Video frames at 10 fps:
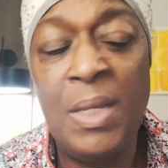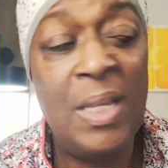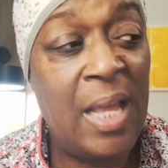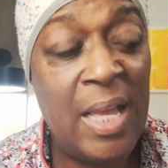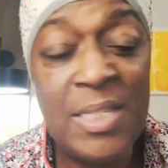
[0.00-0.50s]

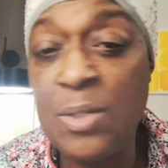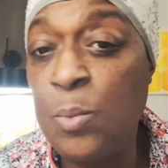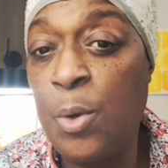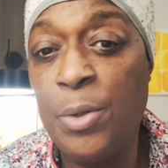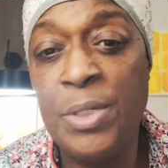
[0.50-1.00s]
It hasn't
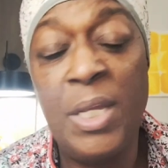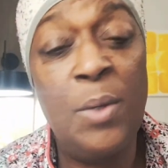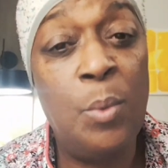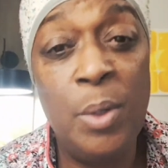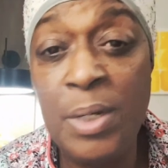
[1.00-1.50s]
worked. It
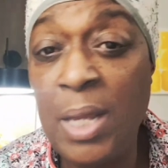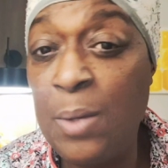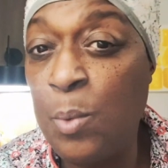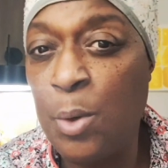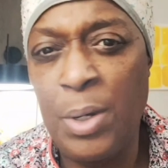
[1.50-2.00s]
will not
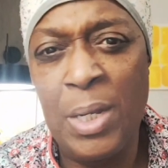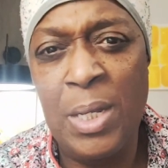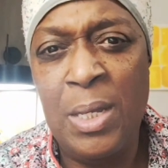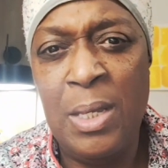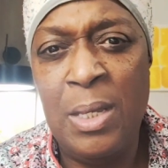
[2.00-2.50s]
work
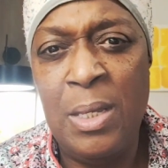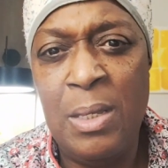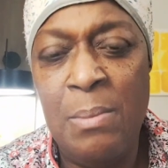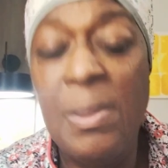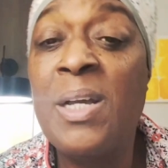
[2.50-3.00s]

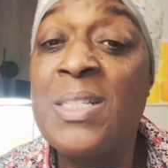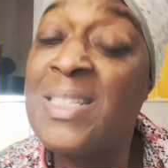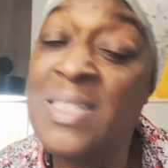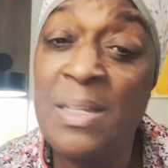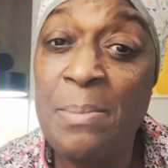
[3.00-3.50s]
because
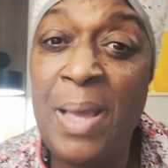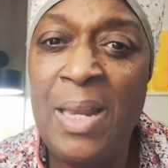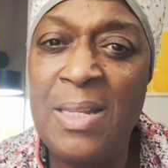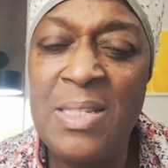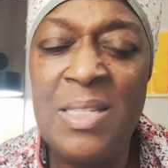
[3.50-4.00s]
it's
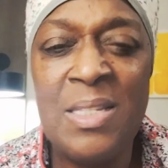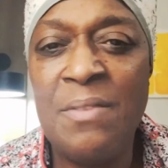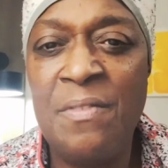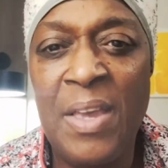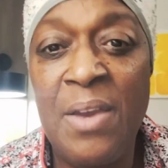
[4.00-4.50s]
unbalanced, it's
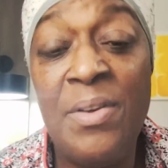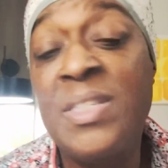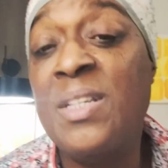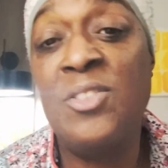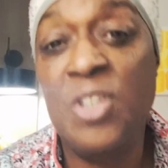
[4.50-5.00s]
unfair,
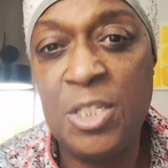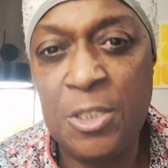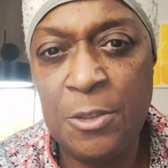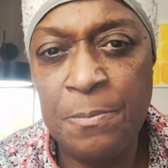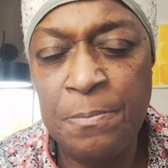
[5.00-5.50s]
it's
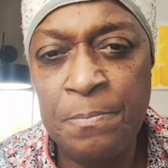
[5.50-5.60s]
unjust.